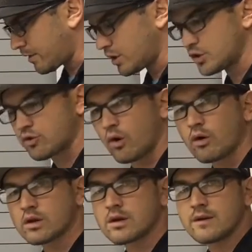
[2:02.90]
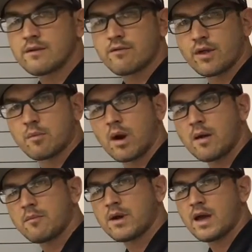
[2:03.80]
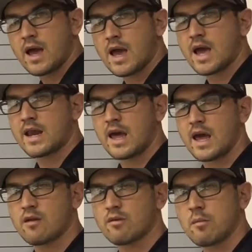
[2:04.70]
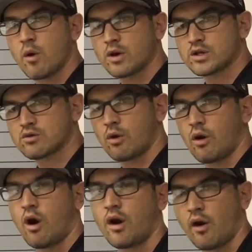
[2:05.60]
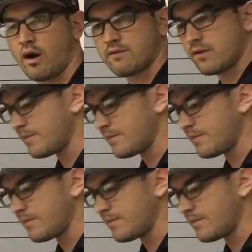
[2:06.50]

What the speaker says: controller for their pump and a remote control on-off.